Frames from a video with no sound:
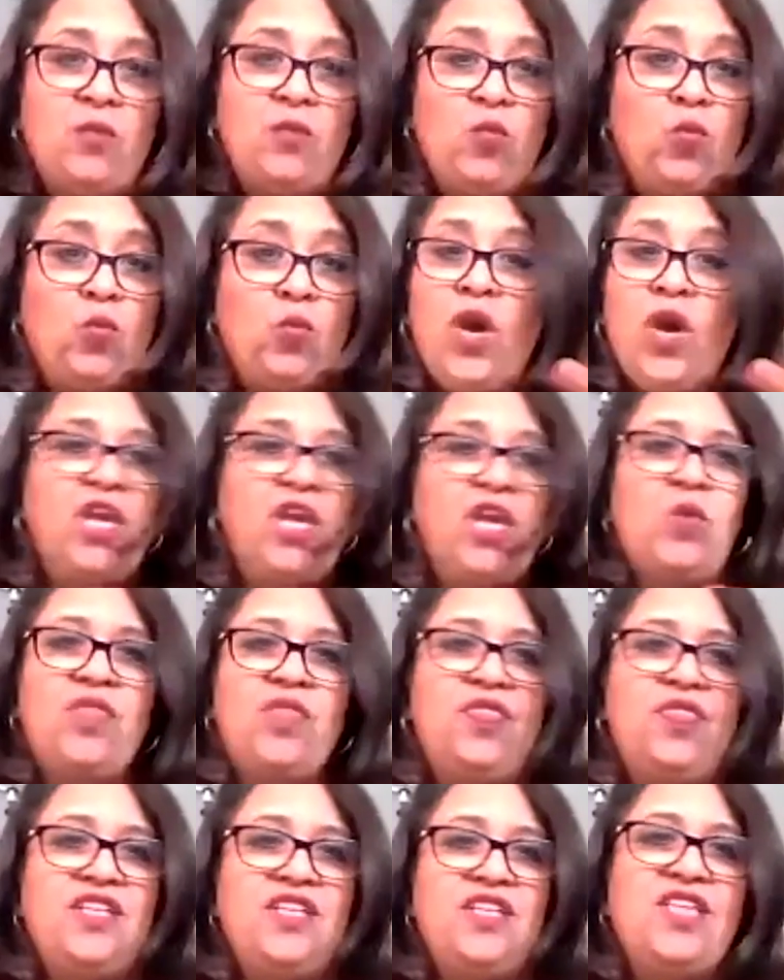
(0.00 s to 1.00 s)
working
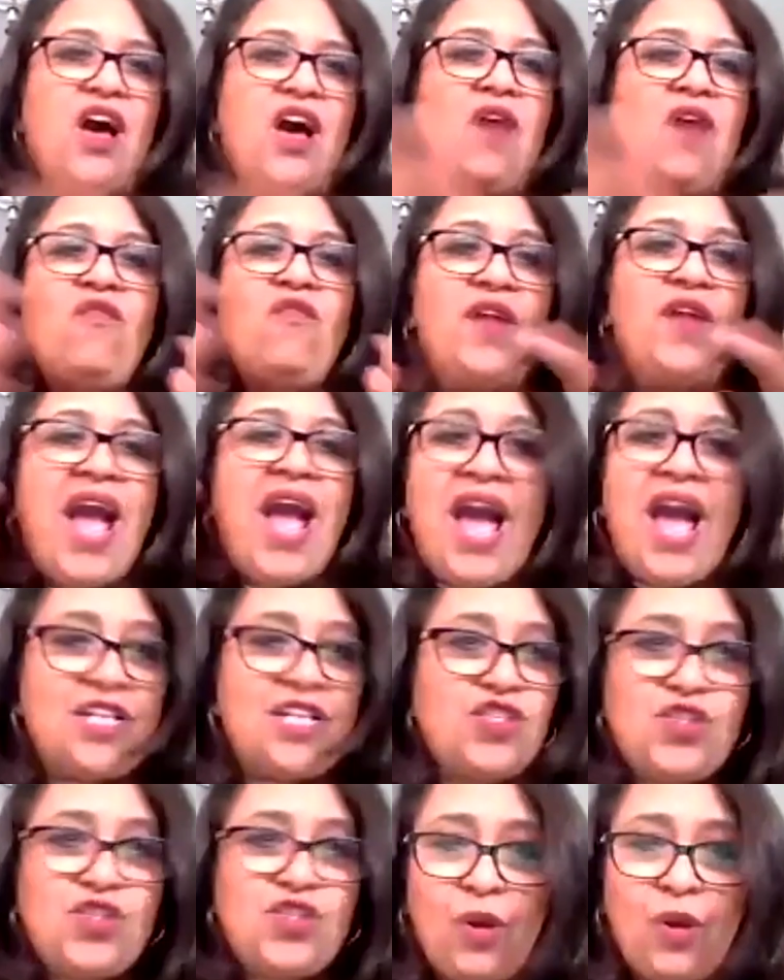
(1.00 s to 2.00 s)
with things that are very
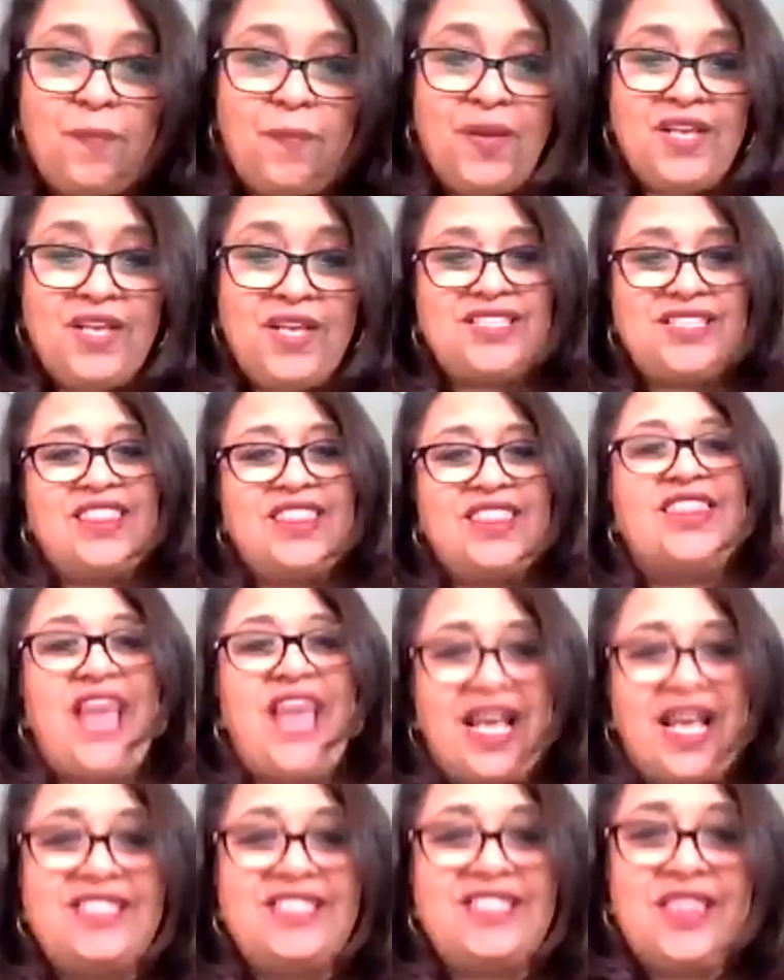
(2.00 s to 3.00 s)
hands-on, because
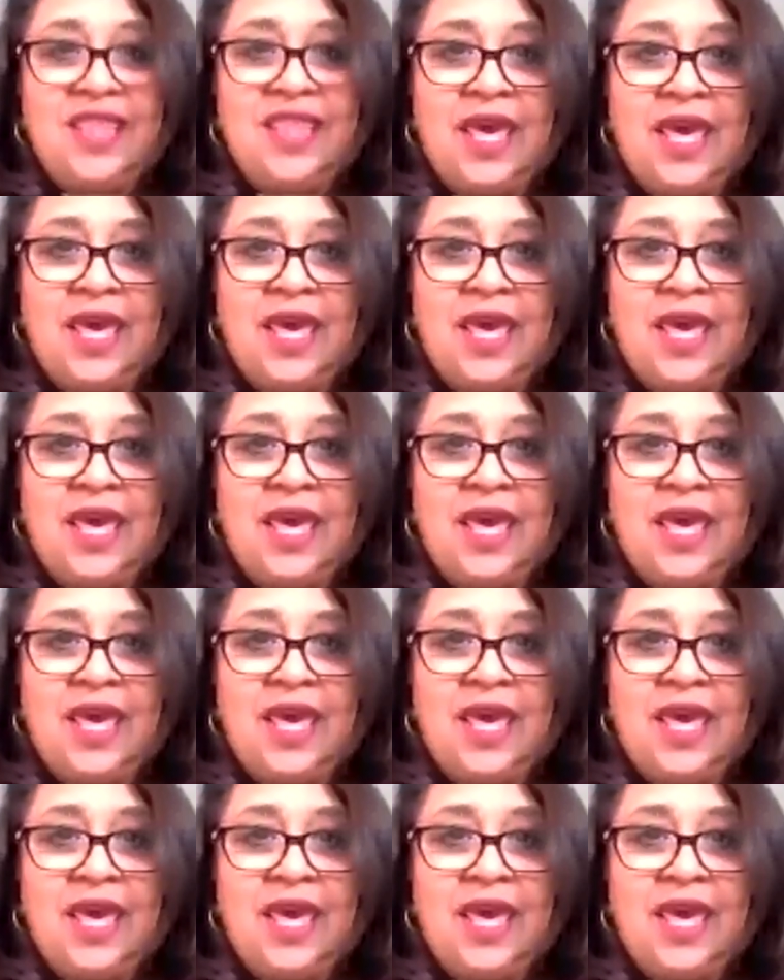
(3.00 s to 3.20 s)
that's